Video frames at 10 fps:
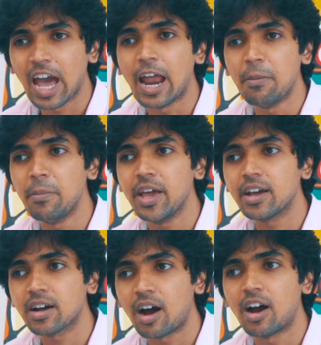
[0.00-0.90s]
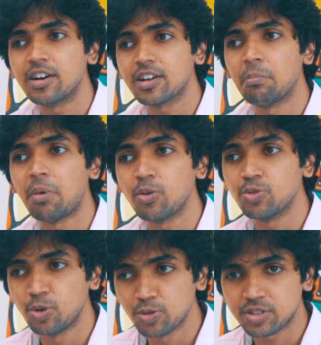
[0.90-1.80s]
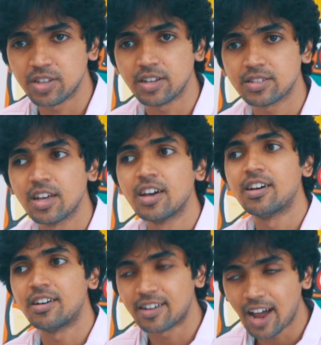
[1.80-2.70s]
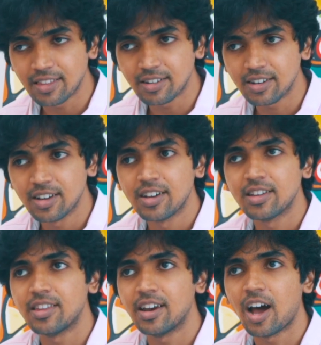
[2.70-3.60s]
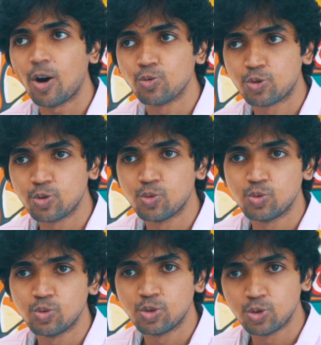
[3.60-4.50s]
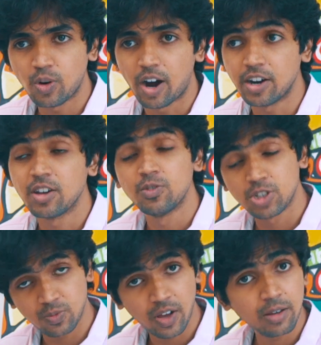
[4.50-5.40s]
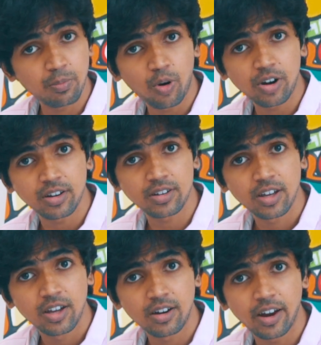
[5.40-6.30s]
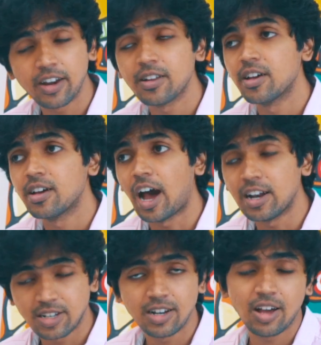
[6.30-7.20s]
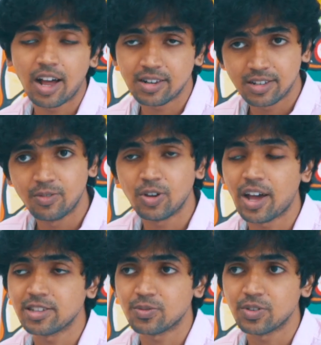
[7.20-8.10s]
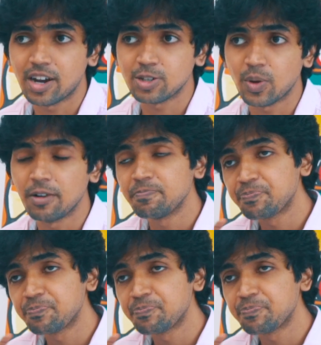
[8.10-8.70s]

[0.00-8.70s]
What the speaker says: and make art about those things rather than how to do art, which is very important, right? I'll give you an answer for that as well.